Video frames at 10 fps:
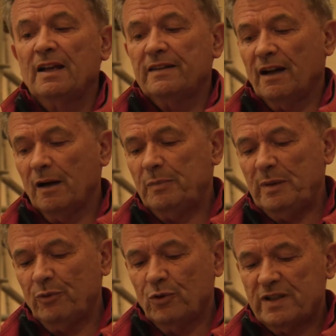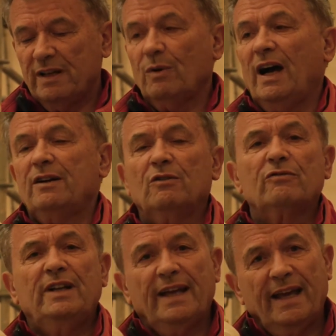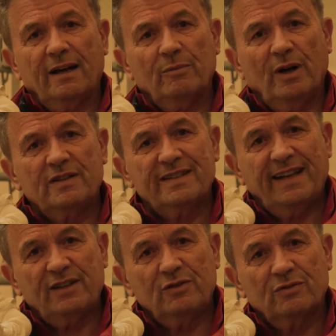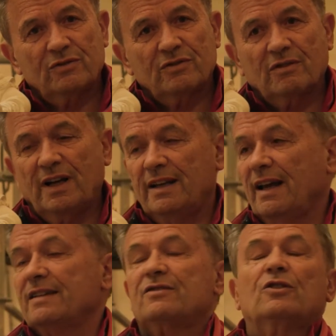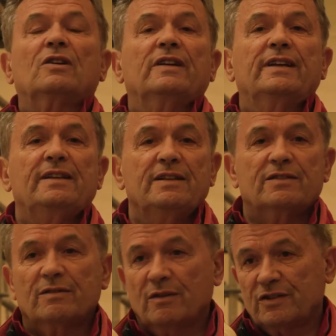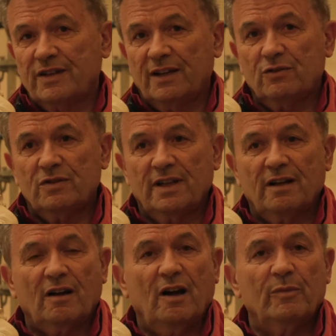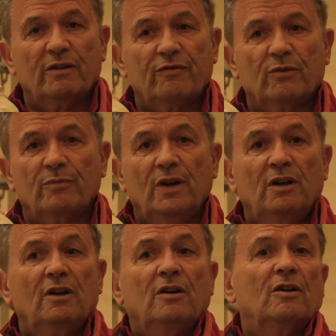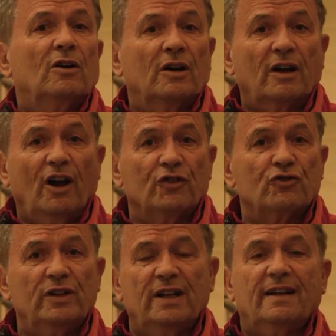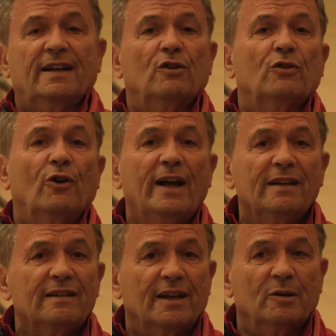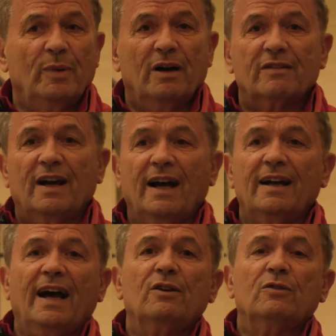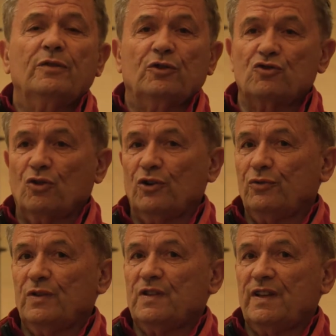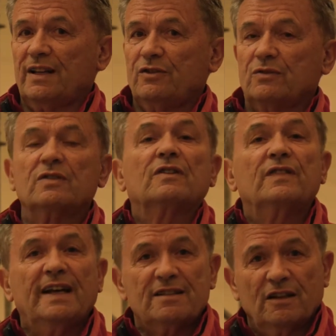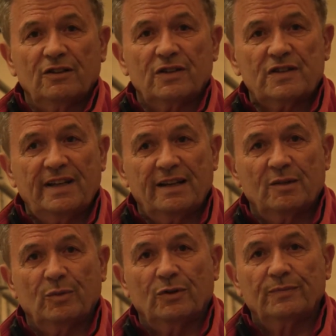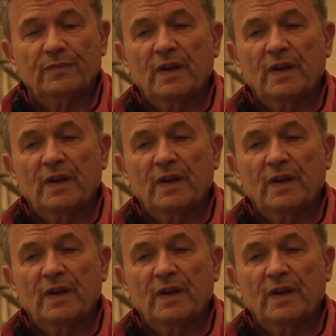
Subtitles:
There are people who say, well, I don't really care about statues. And certainly these statues that are coming from a country that I don't know anything about, I don't feel drawn to the statues. That's understandable.